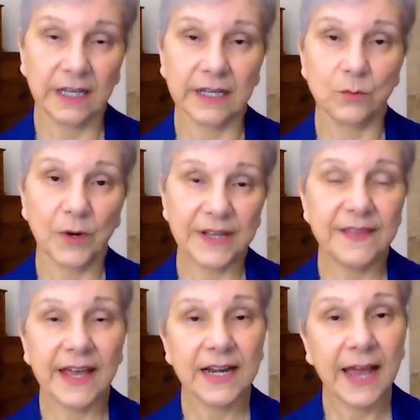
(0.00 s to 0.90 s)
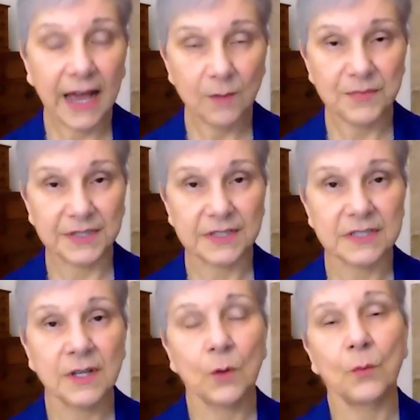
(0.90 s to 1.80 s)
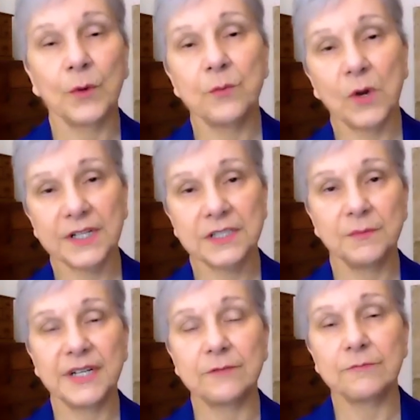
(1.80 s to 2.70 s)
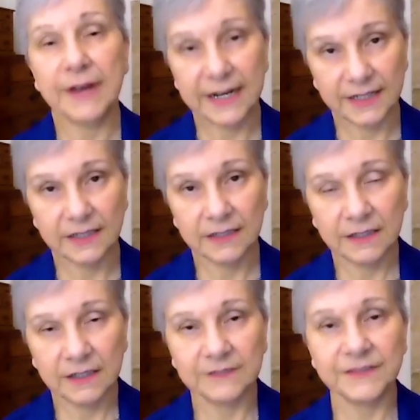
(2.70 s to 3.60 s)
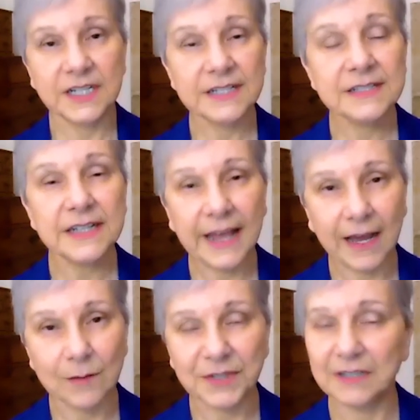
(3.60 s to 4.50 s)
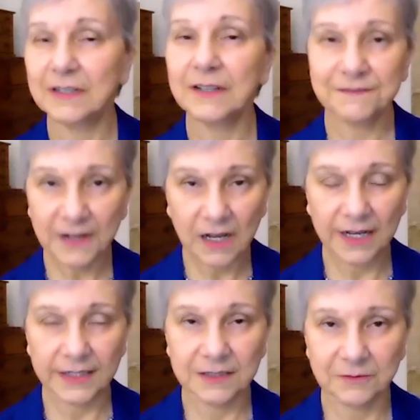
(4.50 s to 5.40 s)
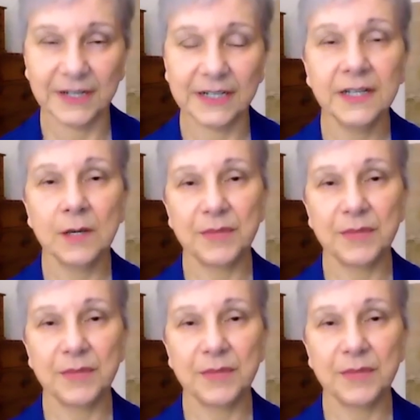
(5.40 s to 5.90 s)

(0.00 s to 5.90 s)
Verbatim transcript: And when that happens, we want to be ready. If it doesn't happen, fine, right?